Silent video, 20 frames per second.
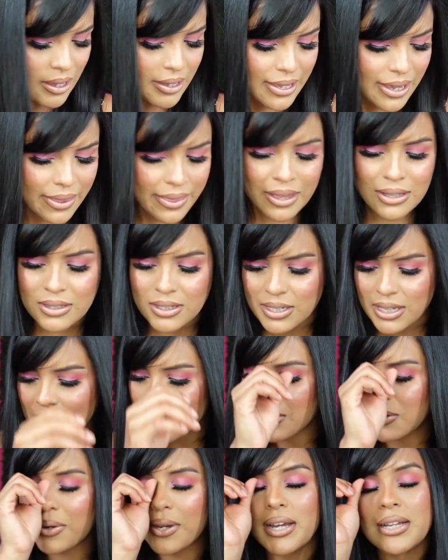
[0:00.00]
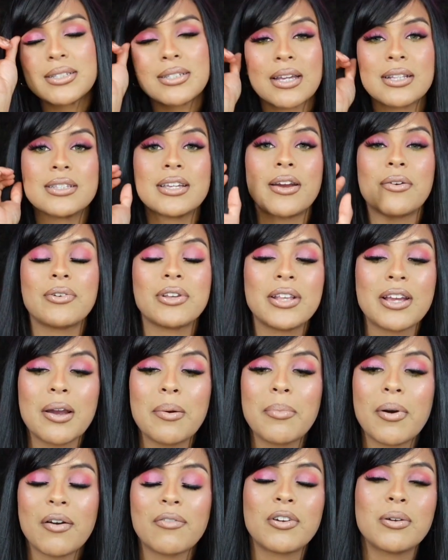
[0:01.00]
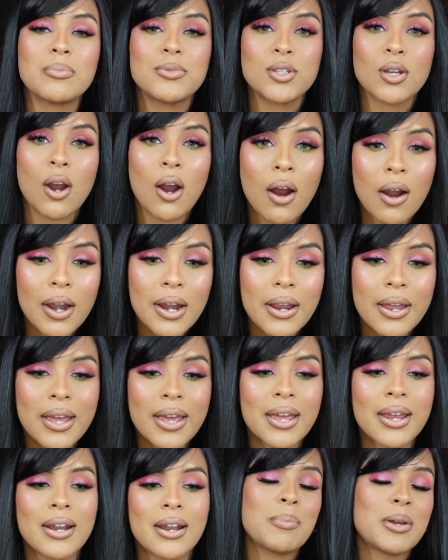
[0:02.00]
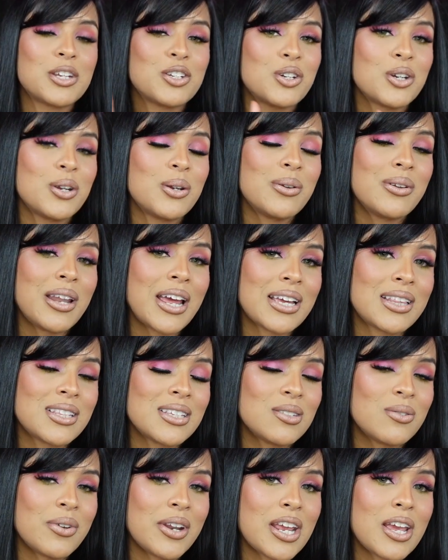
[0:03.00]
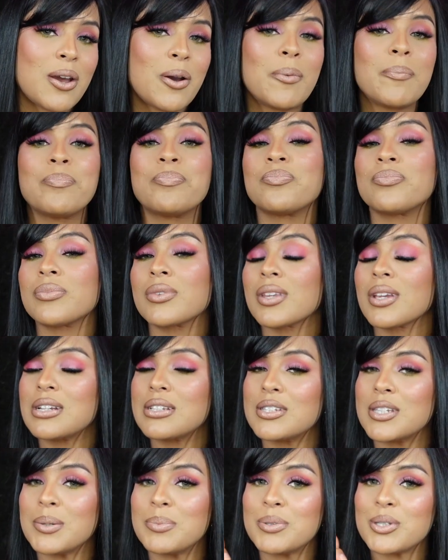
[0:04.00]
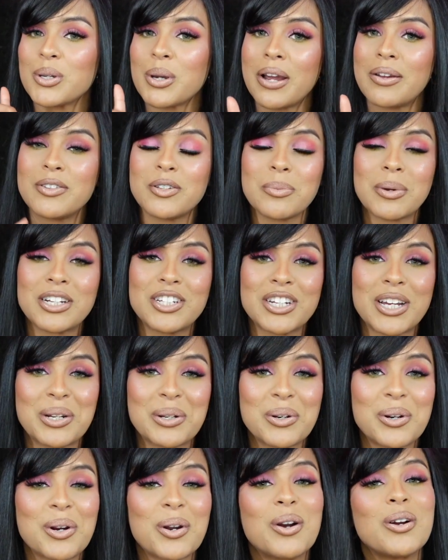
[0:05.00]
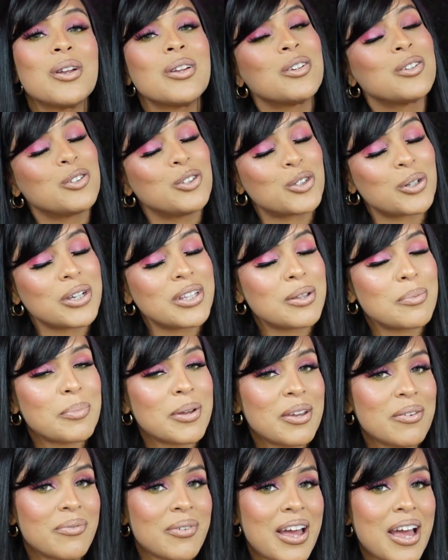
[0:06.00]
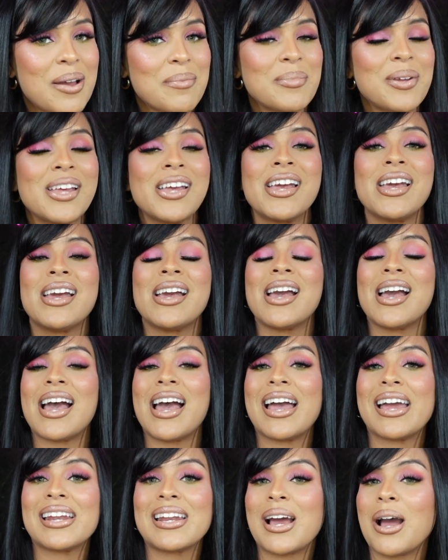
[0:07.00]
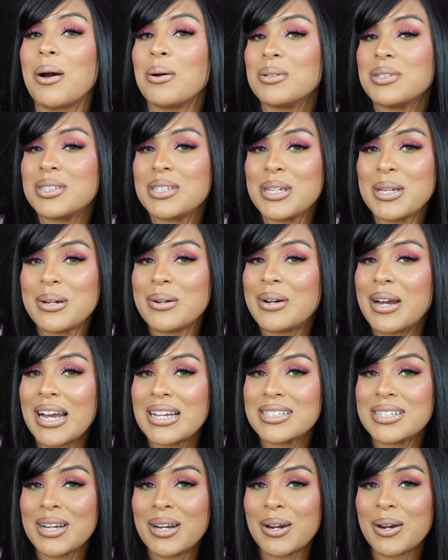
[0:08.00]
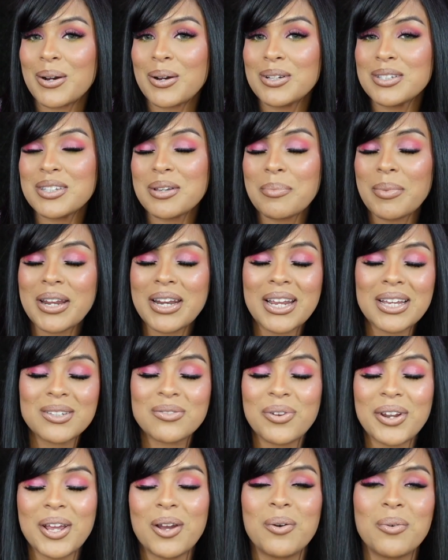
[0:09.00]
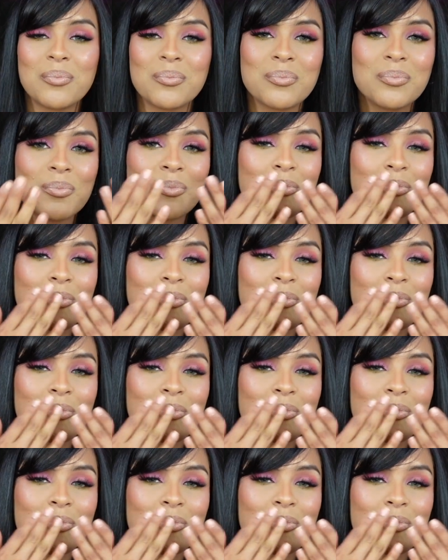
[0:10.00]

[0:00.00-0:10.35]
Yeah, that's it, you guys. That's everything I bought from Target. Make sure you like this video. Subscribe to my channel, girl. Join the Pink Fam. And I'll see you guys and girls in my next video.